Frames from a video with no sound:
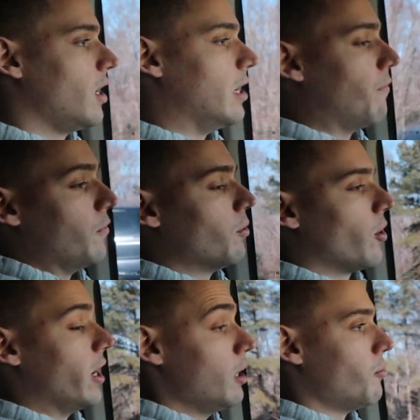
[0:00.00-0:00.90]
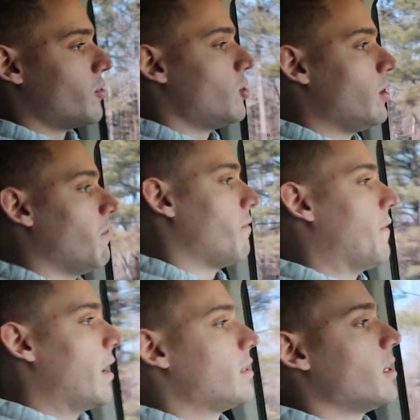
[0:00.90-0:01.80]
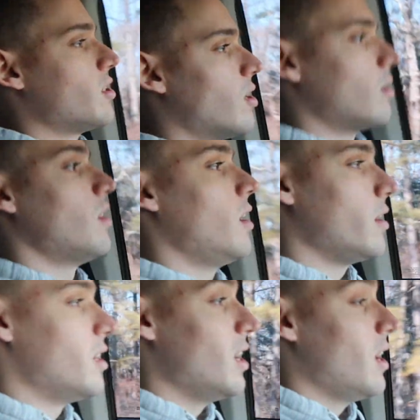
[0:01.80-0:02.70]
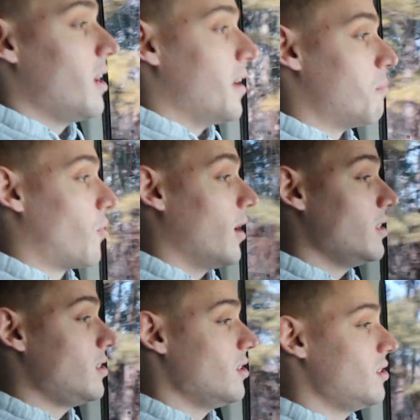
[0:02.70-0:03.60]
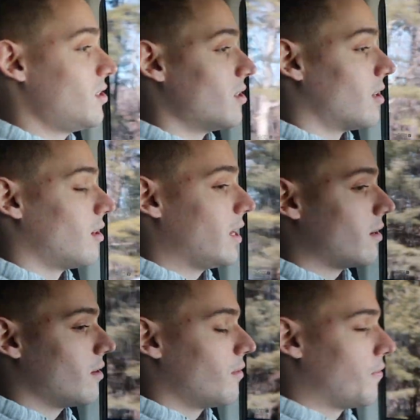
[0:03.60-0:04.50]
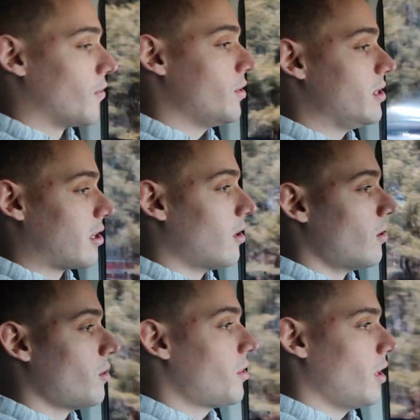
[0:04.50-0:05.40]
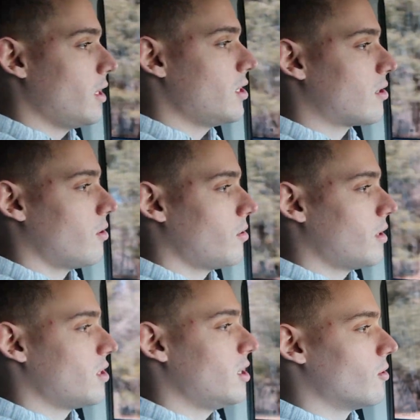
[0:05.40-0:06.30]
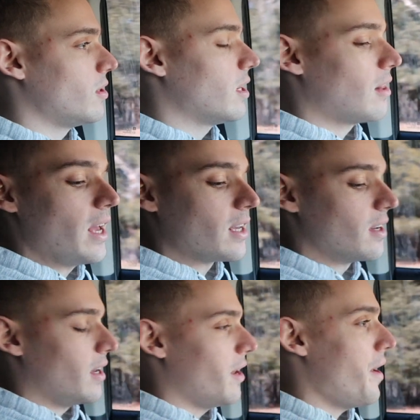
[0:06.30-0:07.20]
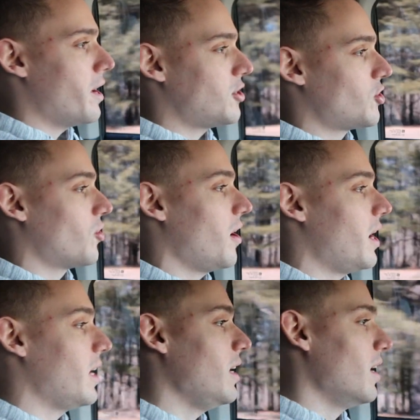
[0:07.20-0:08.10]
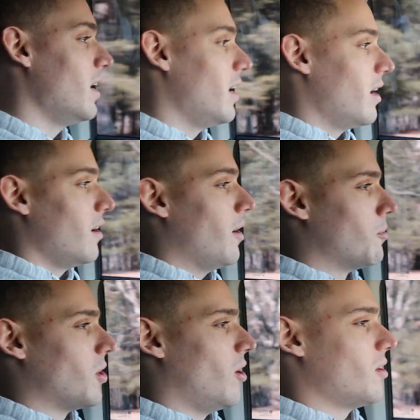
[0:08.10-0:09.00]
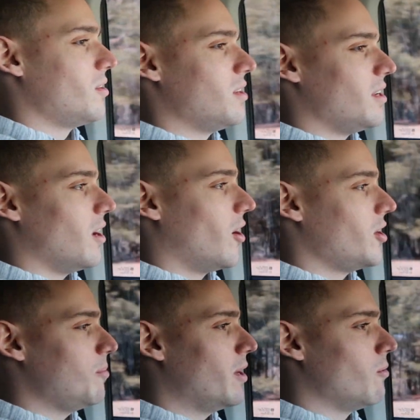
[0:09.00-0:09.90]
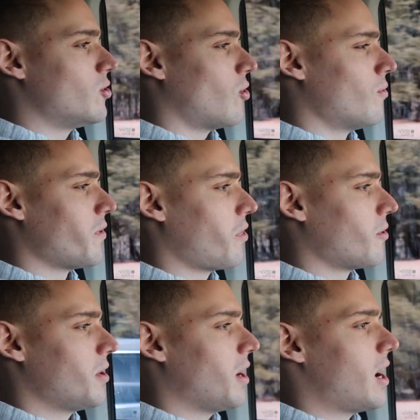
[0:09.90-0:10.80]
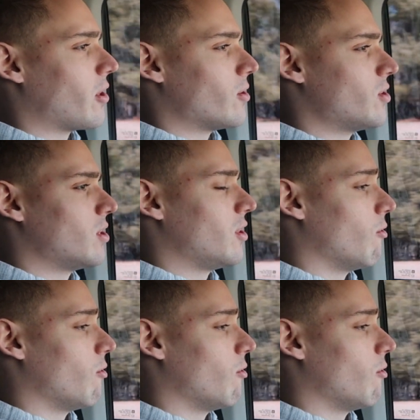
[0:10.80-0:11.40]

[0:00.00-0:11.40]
if we were able to even find things online. And prices, like for these little things here and there, like an ashtray on eBay was over $30.